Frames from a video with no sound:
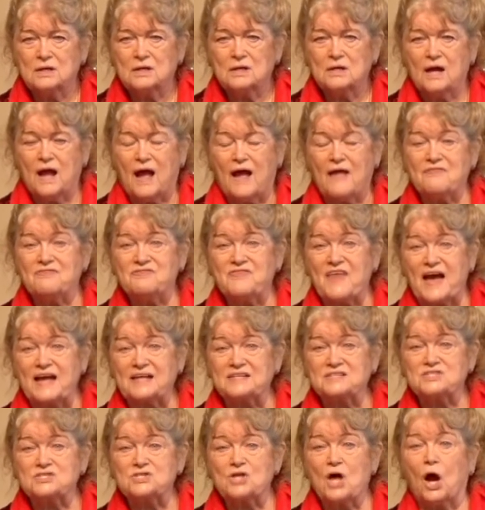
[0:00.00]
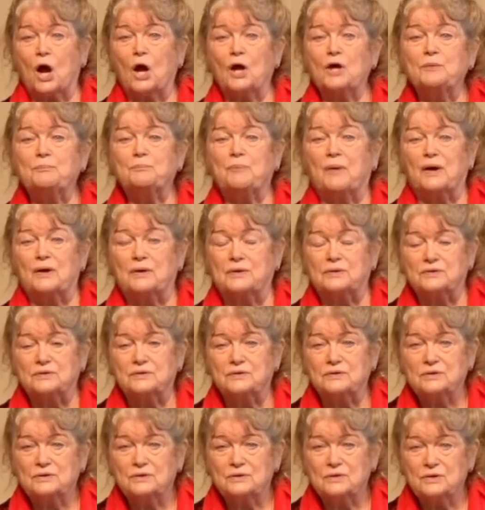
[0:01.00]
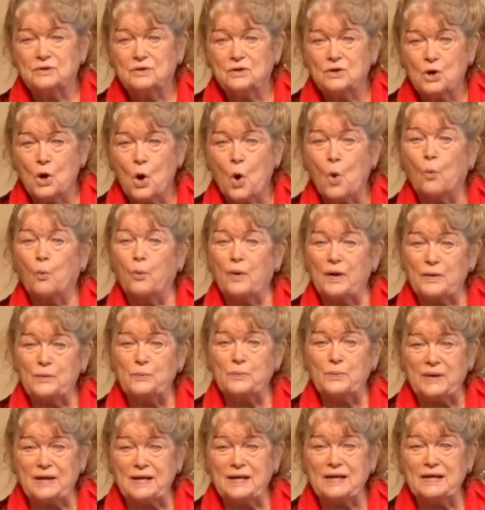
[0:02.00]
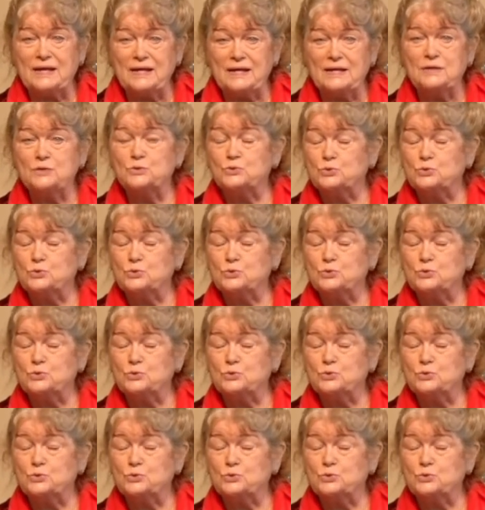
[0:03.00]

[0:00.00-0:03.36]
And that's the hard part. We really